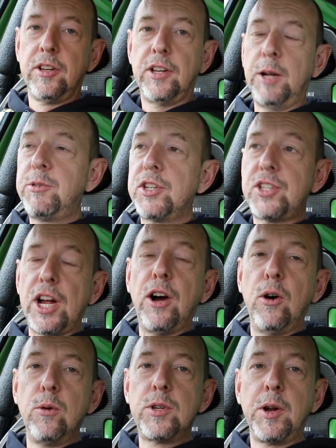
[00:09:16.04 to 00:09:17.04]
I'm just
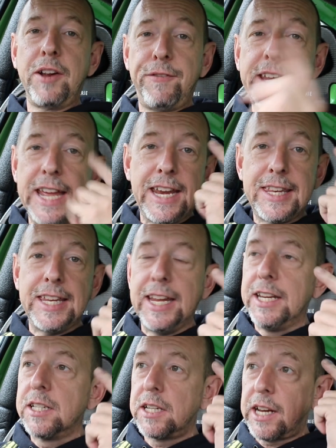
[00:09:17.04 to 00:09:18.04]
old and I forget
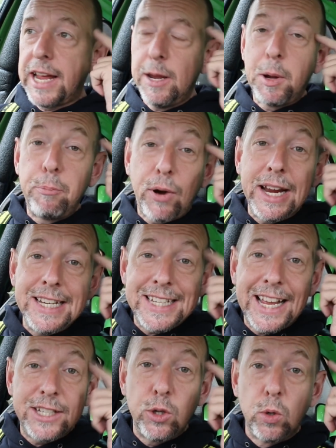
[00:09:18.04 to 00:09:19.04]
things, okay? My brain's
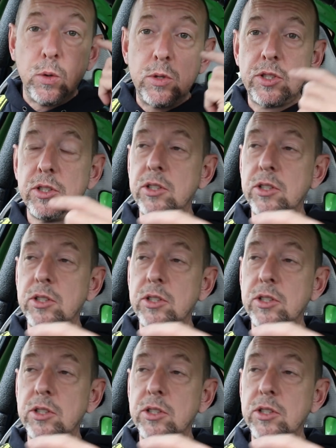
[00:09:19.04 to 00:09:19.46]
adult.